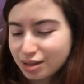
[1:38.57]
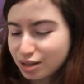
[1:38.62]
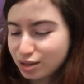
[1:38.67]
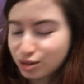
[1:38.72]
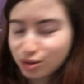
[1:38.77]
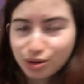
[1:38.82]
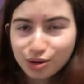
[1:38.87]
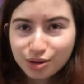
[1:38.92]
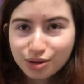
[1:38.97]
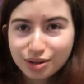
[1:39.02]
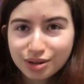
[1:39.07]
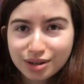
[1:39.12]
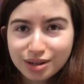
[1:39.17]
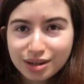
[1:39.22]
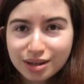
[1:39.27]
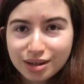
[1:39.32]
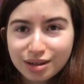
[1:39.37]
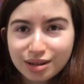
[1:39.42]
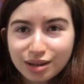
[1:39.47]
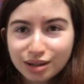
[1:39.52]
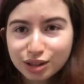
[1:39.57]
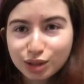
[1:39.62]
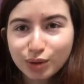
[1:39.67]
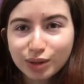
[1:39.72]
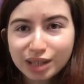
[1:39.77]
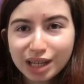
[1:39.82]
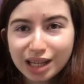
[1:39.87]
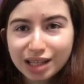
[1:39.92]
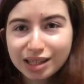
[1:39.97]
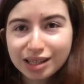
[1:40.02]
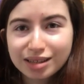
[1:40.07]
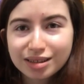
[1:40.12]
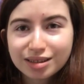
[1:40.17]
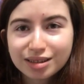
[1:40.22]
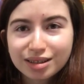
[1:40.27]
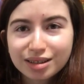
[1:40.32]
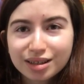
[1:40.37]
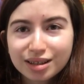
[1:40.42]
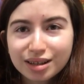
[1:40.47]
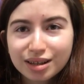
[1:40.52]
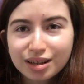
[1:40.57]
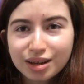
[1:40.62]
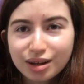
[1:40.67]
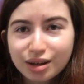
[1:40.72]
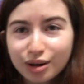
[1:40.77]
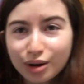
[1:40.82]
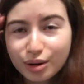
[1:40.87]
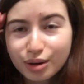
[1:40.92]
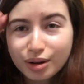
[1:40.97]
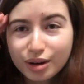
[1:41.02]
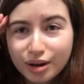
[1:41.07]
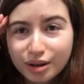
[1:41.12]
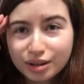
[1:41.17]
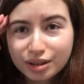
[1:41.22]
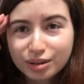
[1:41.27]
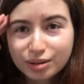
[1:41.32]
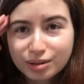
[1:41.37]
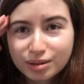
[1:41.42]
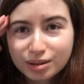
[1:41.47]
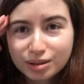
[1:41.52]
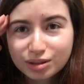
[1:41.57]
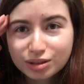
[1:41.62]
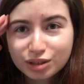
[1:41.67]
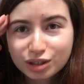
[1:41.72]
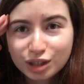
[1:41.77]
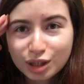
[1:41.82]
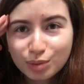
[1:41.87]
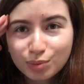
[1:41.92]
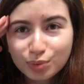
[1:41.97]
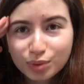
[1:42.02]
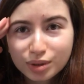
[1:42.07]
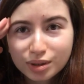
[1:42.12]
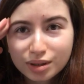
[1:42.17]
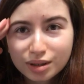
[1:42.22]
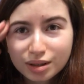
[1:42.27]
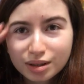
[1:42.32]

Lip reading: as good as the one I did on the cheap